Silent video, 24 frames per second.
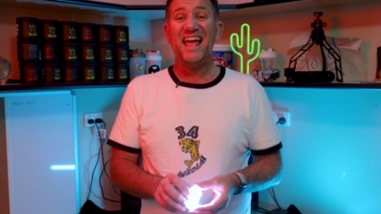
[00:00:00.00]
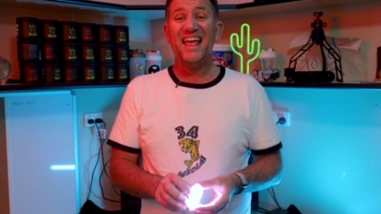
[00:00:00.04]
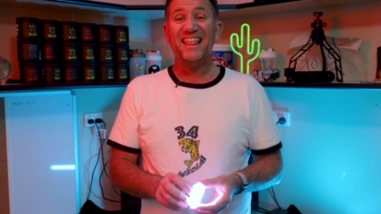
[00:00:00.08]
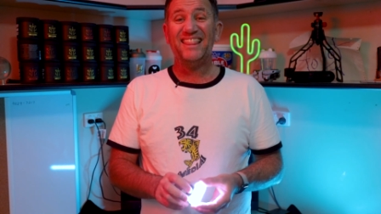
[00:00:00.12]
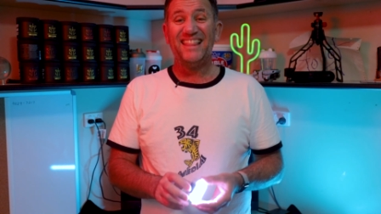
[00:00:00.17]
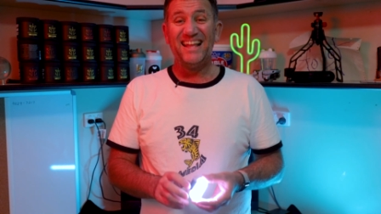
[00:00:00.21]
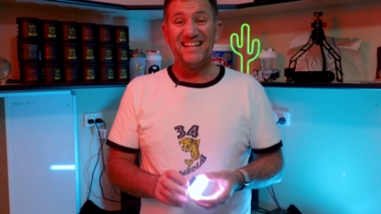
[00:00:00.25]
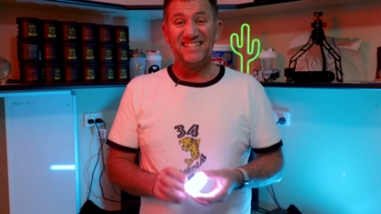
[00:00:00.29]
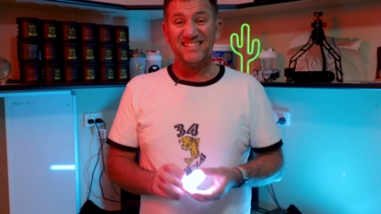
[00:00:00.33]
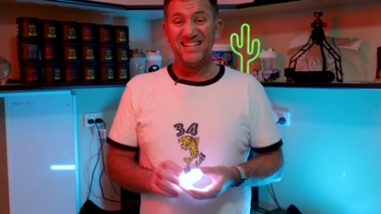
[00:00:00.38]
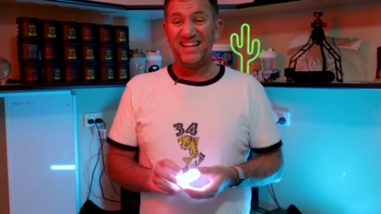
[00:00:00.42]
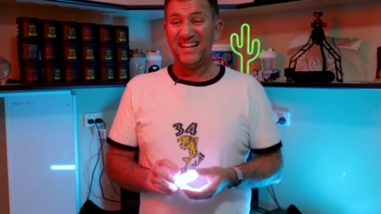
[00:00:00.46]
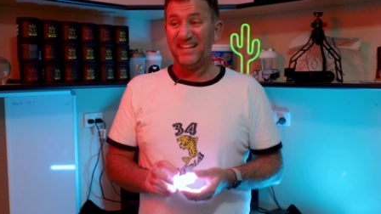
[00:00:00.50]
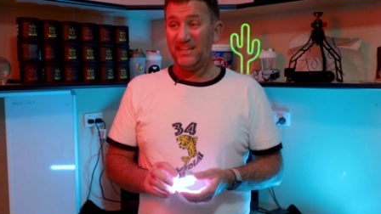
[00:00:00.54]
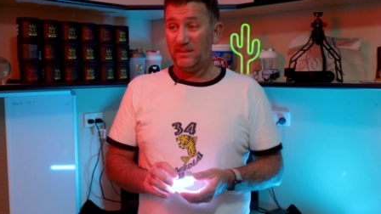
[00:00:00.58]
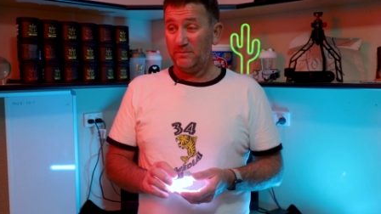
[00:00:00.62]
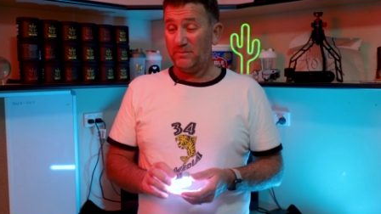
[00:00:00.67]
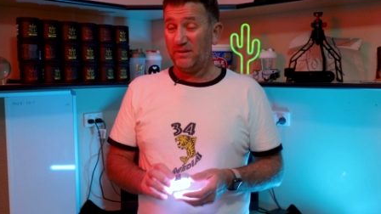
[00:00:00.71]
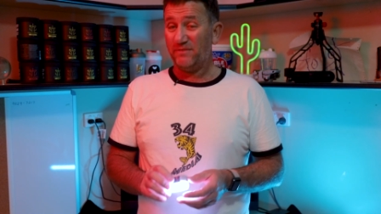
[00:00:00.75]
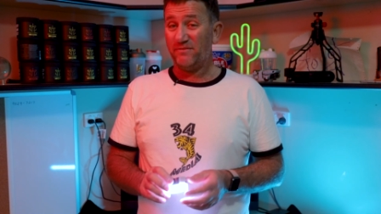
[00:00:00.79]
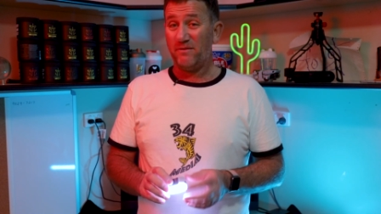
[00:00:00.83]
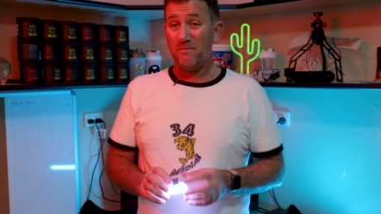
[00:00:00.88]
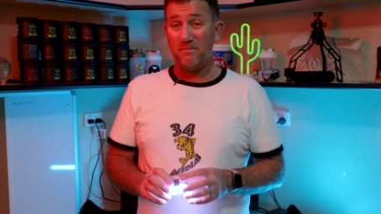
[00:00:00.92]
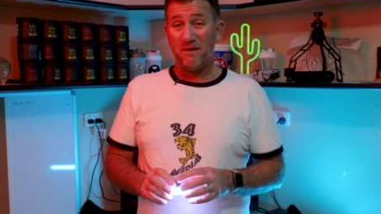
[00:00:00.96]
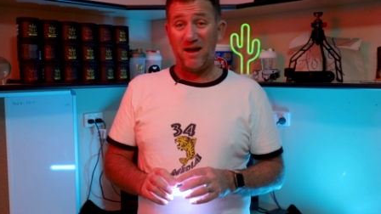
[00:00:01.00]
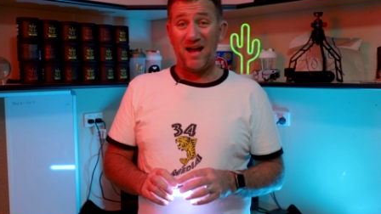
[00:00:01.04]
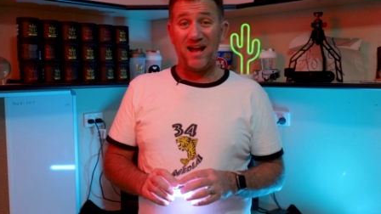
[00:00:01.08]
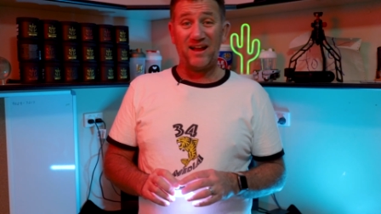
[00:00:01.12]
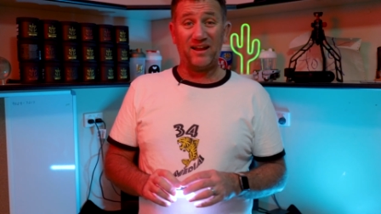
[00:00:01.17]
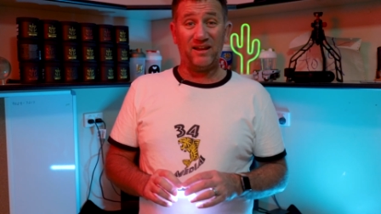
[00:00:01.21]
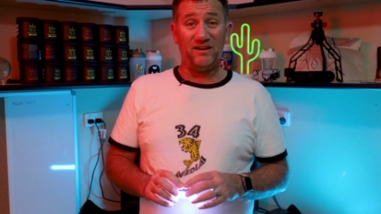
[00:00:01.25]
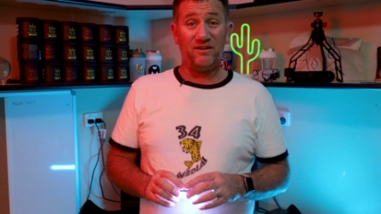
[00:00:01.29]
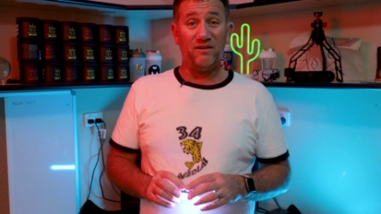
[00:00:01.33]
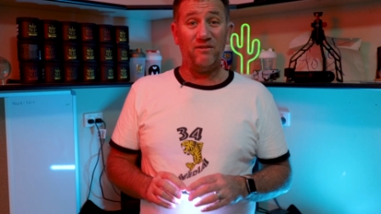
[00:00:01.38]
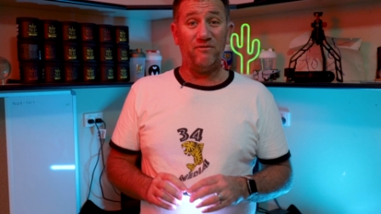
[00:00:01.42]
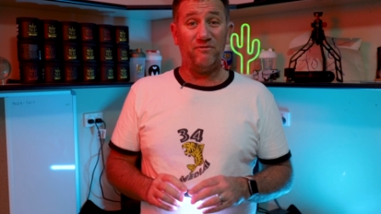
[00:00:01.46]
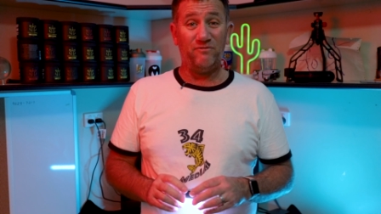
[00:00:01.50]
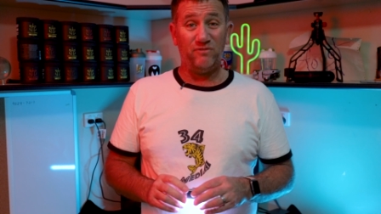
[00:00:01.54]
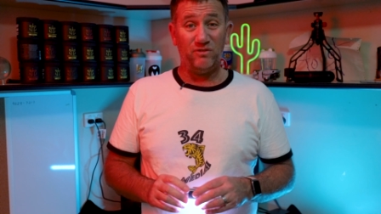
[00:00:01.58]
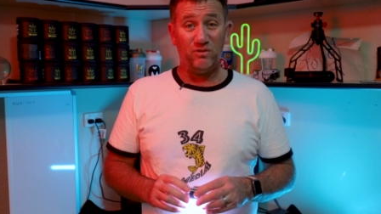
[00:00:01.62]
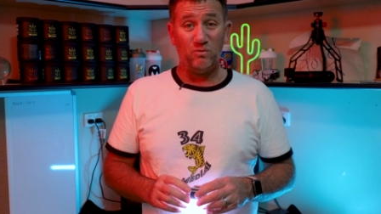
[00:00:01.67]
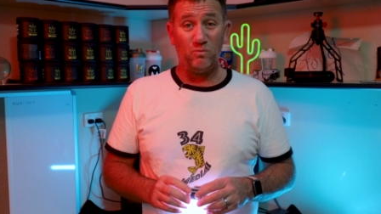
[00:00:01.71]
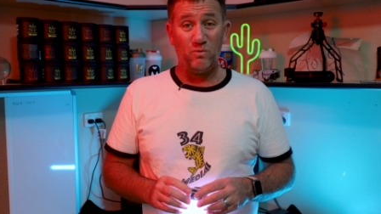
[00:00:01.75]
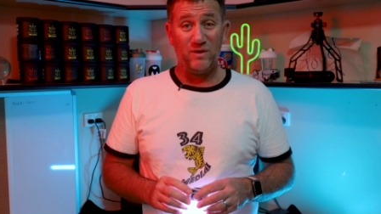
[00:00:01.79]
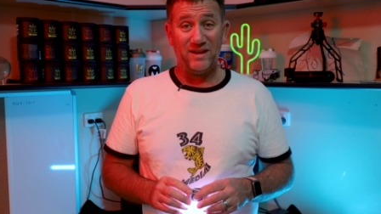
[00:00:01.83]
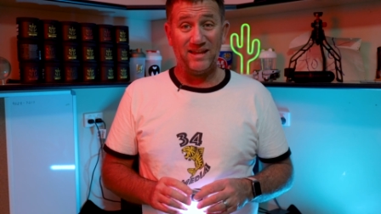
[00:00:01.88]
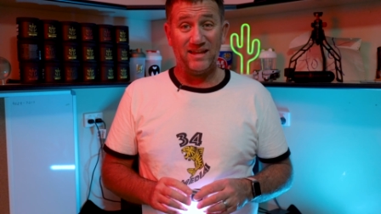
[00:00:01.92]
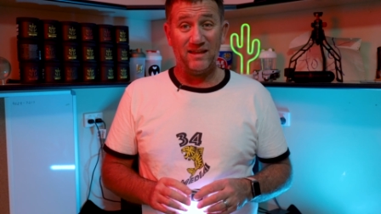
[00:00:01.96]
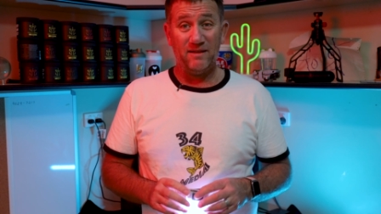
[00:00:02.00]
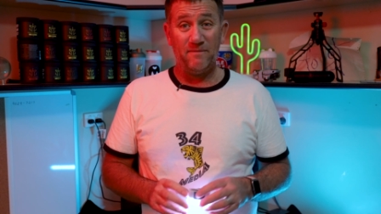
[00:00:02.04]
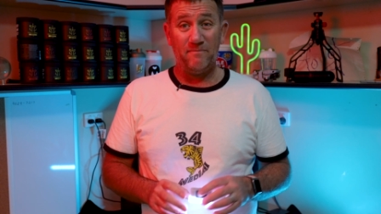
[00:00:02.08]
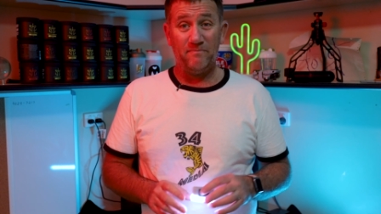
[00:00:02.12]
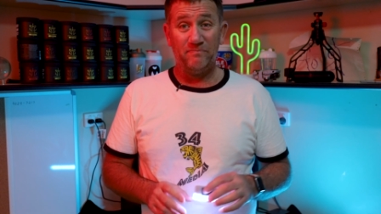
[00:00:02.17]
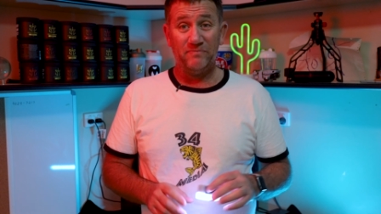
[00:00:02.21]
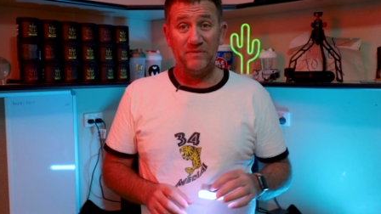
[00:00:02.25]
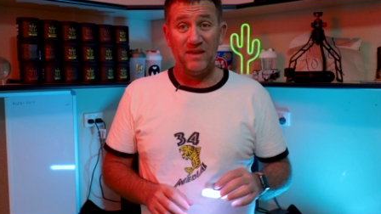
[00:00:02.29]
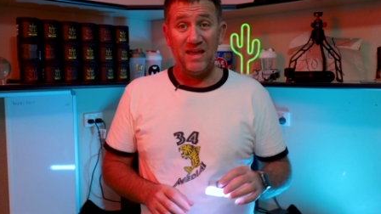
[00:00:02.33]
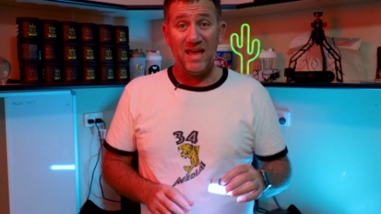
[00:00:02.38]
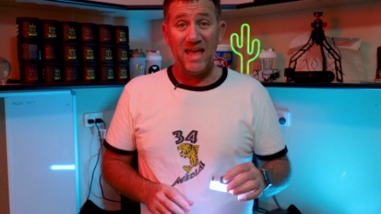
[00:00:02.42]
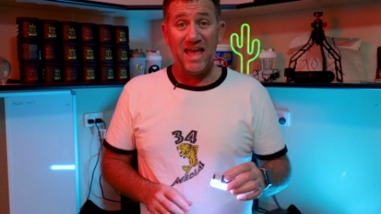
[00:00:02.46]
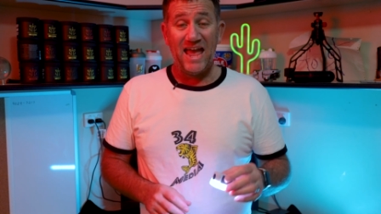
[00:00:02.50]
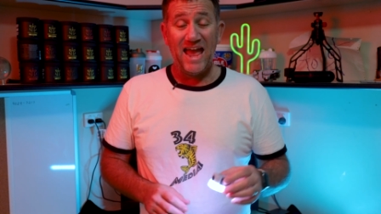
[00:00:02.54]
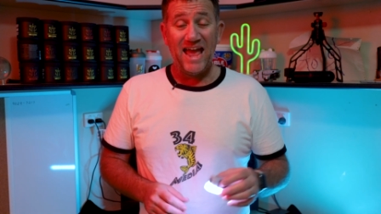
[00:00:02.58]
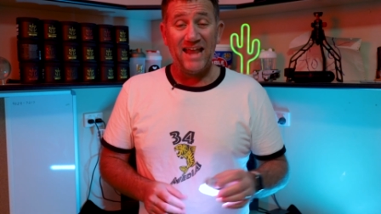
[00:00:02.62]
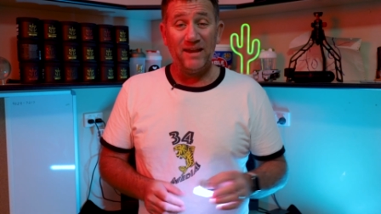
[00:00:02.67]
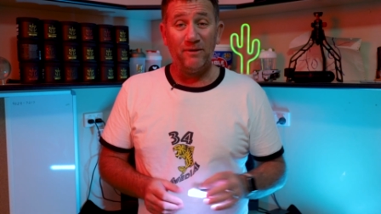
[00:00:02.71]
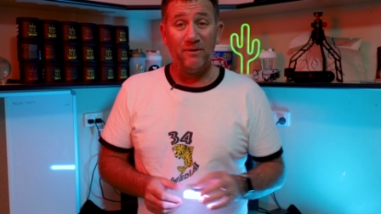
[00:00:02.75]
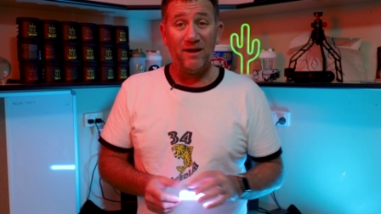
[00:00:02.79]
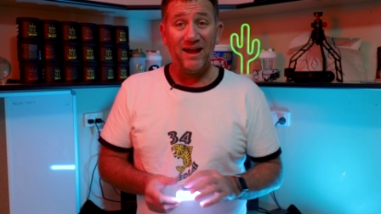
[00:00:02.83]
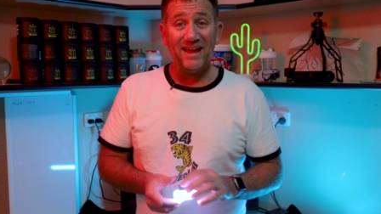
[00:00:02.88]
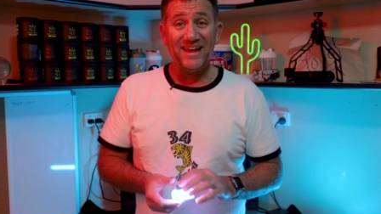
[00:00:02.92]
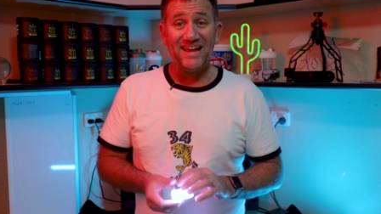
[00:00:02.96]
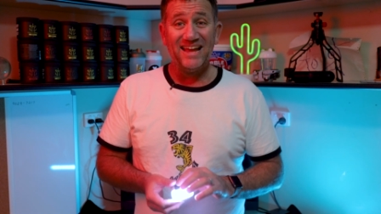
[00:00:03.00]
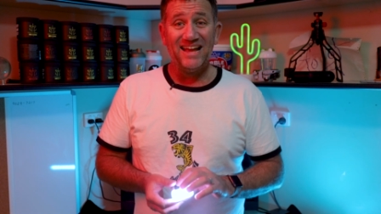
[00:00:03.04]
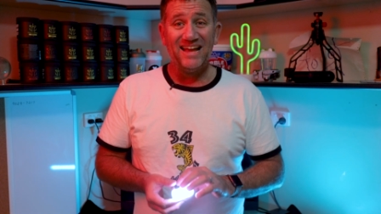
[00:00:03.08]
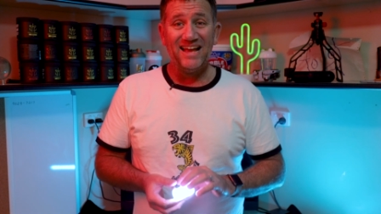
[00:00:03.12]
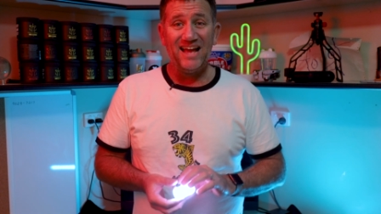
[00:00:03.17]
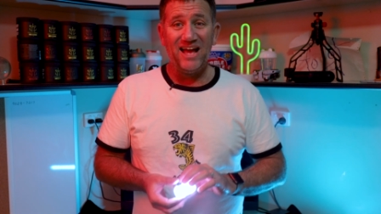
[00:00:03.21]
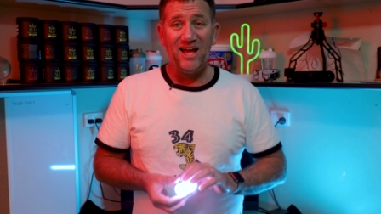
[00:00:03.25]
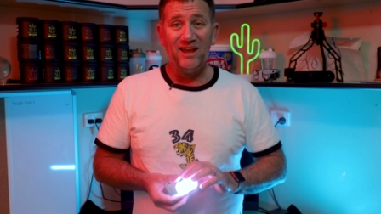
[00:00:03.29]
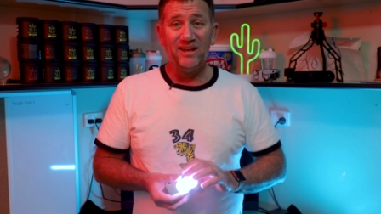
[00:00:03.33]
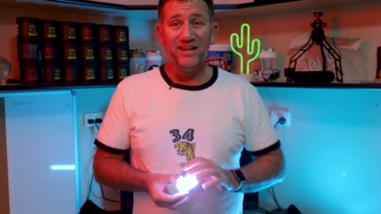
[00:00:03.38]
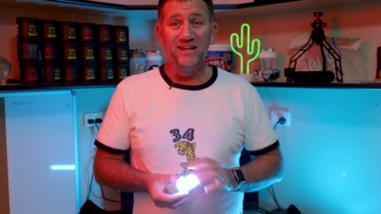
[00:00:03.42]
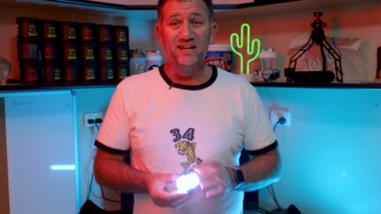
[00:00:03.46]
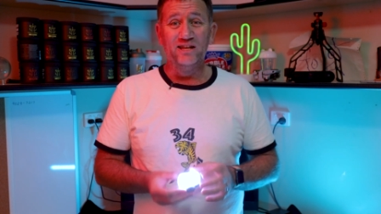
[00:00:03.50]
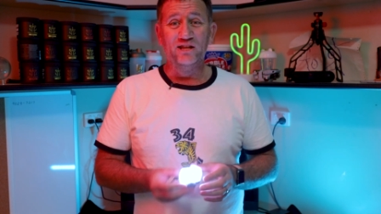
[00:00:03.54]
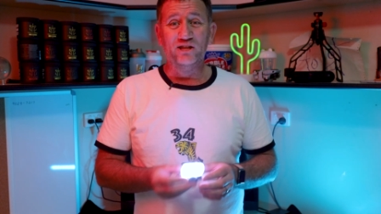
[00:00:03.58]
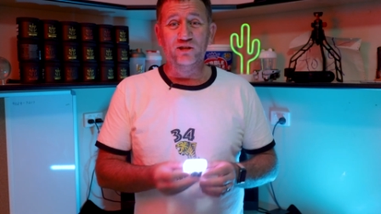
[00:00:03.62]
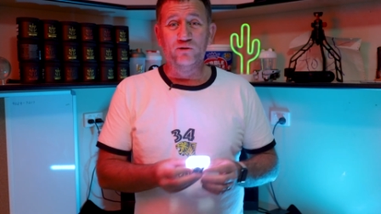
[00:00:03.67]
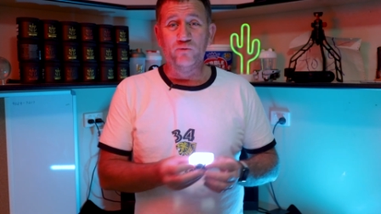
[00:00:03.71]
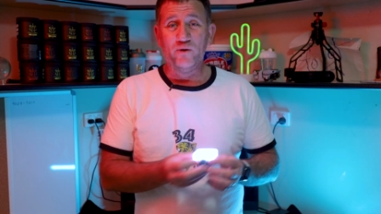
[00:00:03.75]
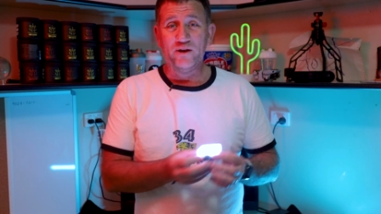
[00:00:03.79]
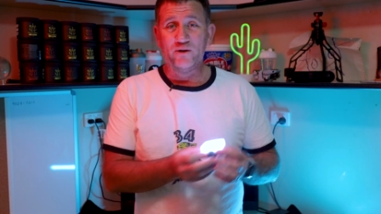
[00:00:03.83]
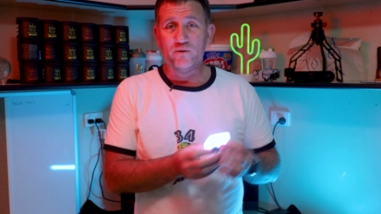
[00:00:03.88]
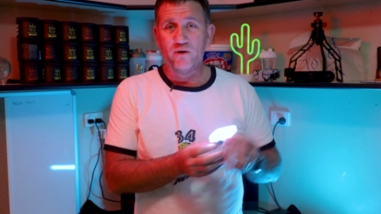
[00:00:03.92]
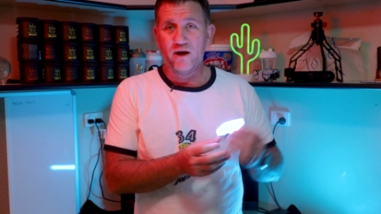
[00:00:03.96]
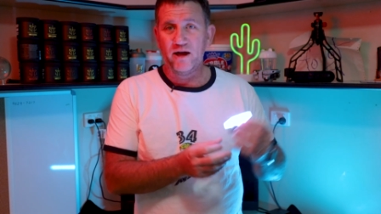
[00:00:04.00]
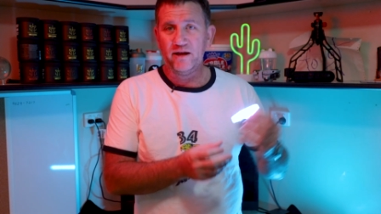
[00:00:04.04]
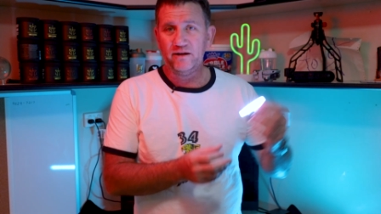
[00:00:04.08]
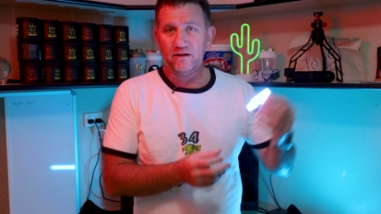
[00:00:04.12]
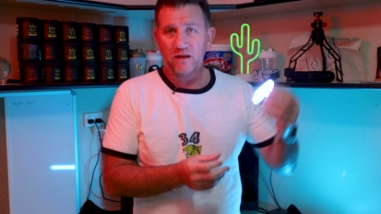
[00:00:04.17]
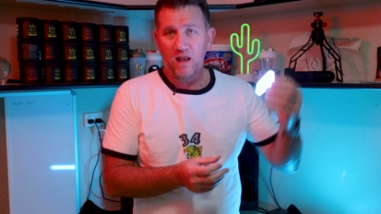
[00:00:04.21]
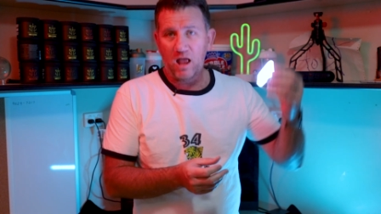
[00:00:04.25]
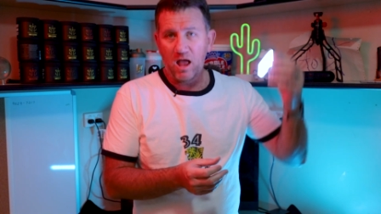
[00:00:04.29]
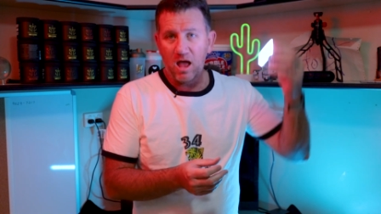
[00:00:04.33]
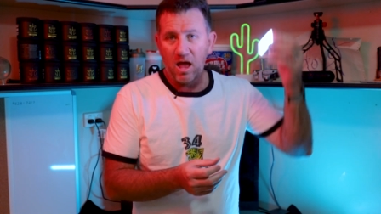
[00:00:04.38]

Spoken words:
That's a little bit of a bargain for the week. Anyway, only a little quick one.